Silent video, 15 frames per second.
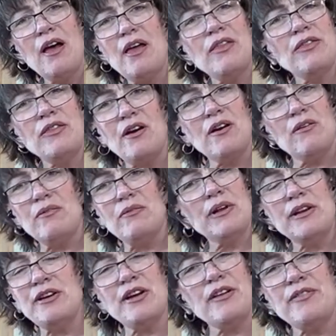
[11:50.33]
no,
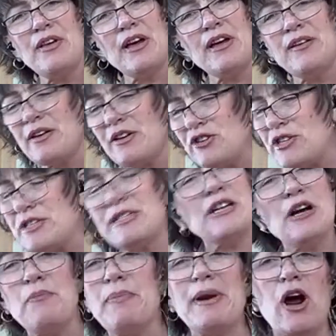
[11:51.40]
just
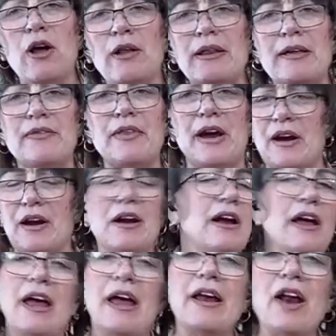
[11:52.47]
dump it all in there.
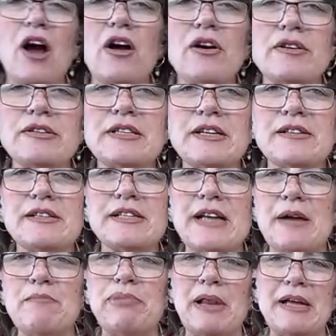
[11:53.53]
It all goes to the
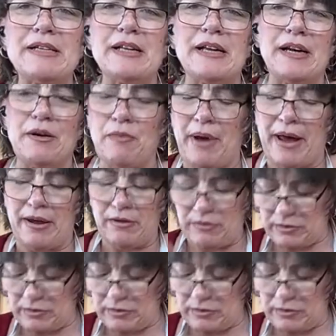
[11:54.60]
same place anyway.